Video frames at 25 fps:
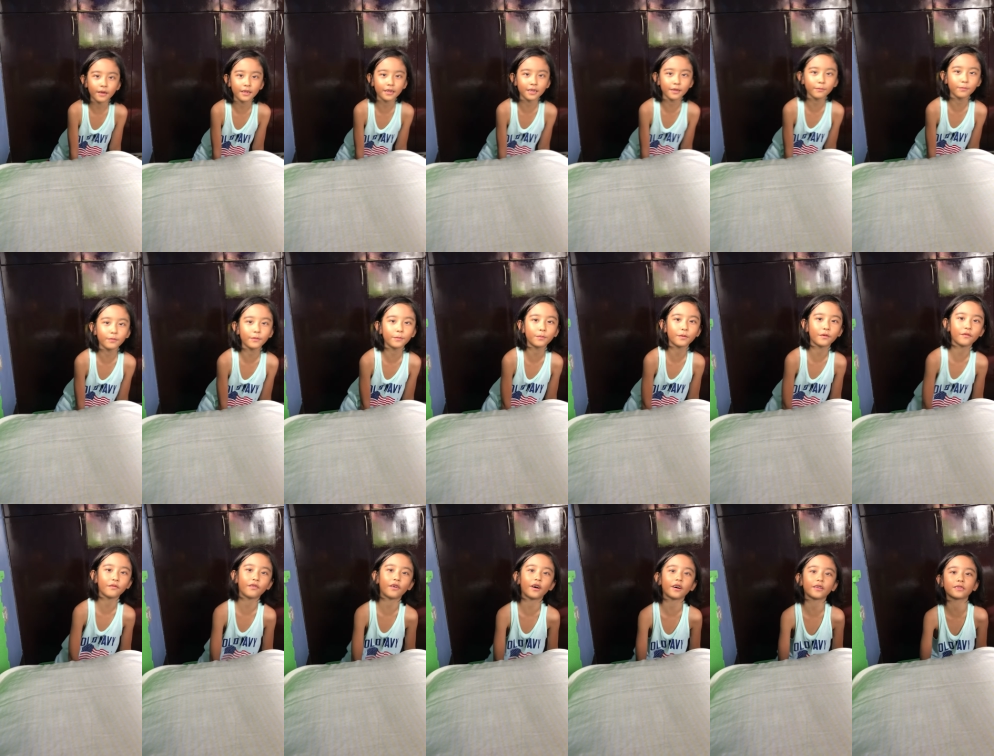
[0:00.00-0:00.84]
many people
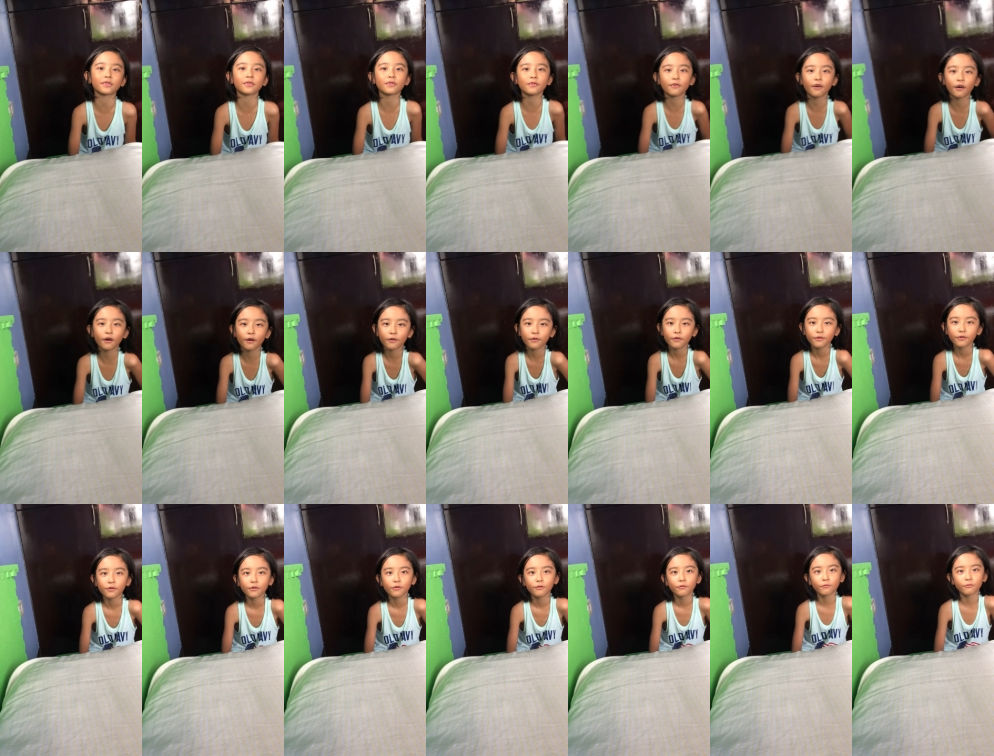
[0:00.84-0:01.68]
thought the
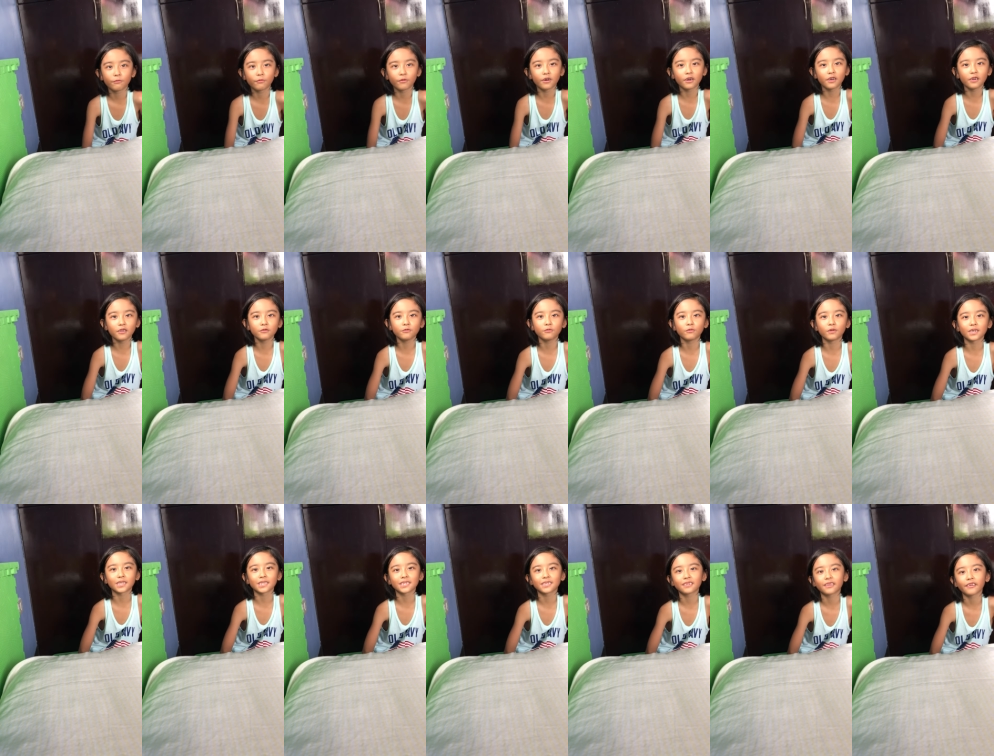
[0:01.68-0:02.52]
world
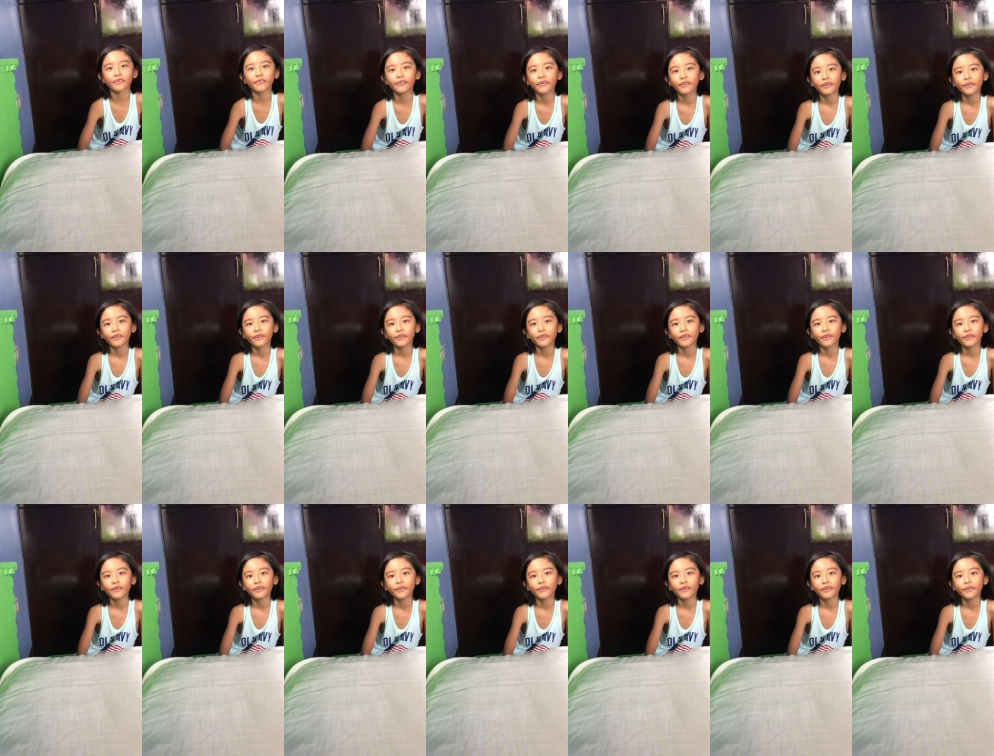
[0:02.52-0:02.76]
was